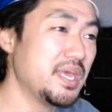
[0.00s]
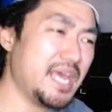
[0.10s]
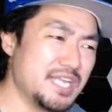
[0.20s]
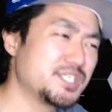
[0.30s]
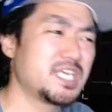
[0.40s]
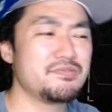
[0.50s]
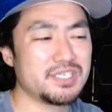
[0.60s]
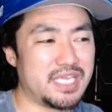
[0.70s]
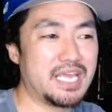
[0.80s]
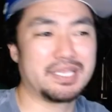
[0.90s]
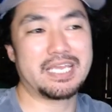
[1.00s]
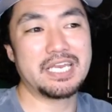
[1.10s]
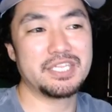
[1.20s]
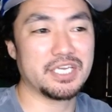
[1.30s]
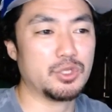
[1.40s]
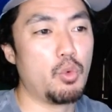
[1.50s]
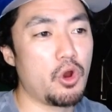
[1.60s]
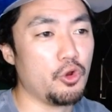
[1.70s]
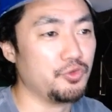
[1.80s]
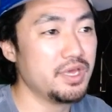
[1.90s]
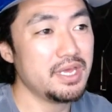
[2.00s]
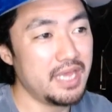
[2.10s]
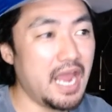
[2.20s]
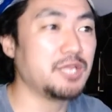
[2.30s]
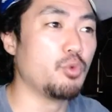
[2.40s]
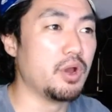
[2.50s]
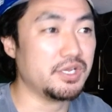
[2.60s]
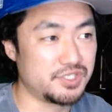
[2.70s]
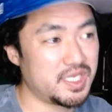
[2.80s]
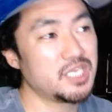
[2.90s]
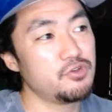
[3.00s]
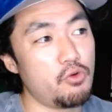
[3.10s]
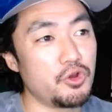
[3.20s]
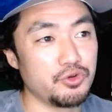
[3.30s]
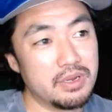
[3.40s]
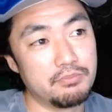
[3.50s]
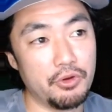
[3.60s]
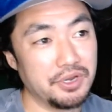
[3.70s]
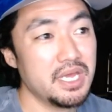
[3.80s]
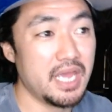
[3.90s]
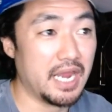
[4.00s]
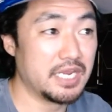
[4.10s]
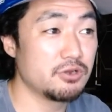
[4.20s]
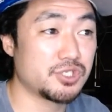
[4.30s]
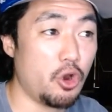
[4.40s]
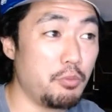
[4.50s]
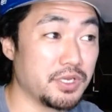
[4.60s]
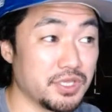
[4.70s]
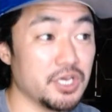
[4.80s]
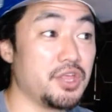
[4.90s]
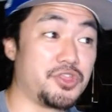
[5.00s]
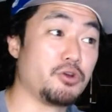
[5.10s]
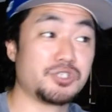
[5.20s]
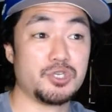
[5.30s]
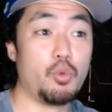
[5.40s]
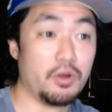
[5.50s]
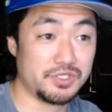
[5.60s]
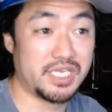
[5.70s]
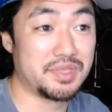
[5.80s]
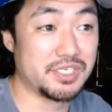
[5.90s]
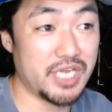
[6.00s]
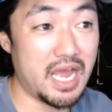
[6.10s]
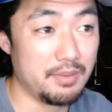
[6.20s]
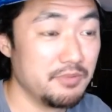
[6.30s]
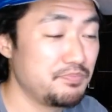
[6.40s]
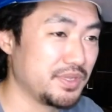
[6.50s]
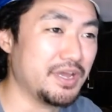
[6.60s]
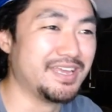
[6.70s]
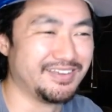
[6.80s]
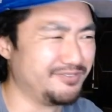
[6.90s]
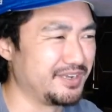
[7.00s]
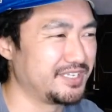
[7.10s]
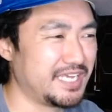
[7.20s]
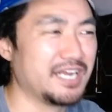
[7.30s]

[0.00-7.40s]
It's a give and take like anything in the world. Anyways, thank you for all your input, and here's to hoping the thirsty ones get the job. Wait, get it?